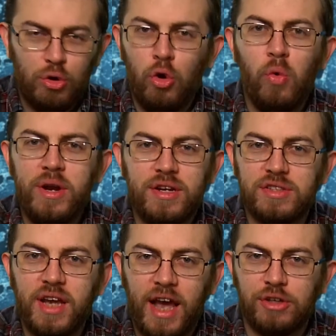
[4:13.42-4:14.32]
who are we to
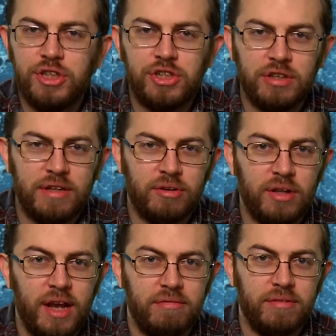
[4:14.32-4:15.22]
say how she should live her
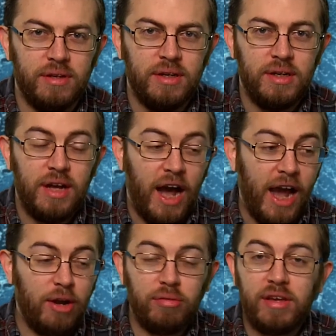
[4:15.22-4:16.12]
life?
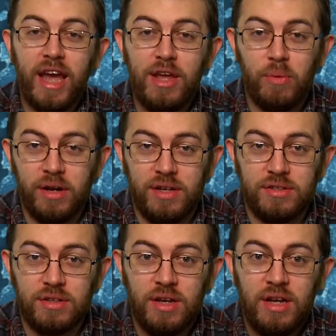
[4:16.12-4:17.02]
I don't think anyone
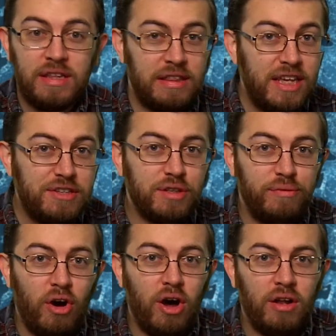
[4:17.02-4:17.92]
is, least
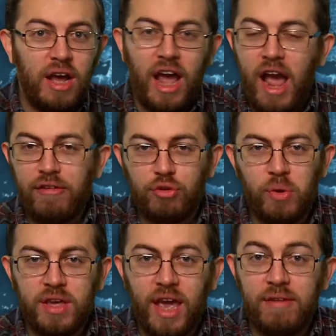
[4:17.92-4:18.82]
of all after
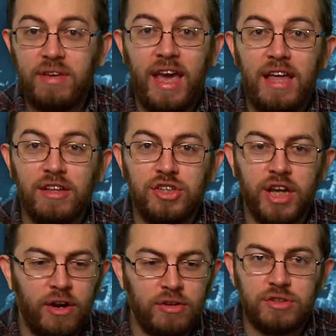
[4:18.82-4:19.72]
we gave Caitlyn
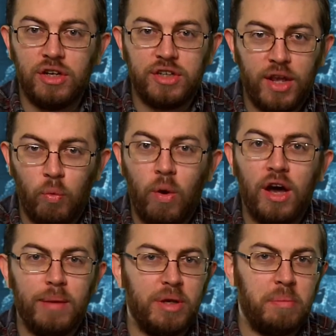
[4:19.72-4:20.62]
Jenner such a
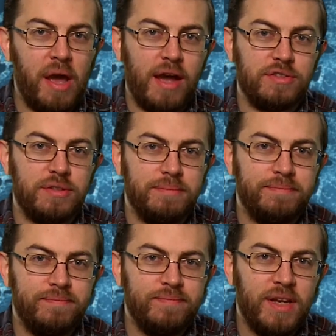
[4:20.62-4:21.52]
welcoming pass.
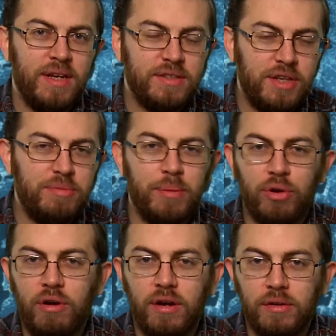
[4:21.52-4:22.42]
Seems
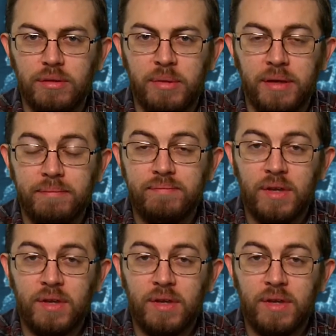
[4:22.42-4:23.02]
hypocritical to me.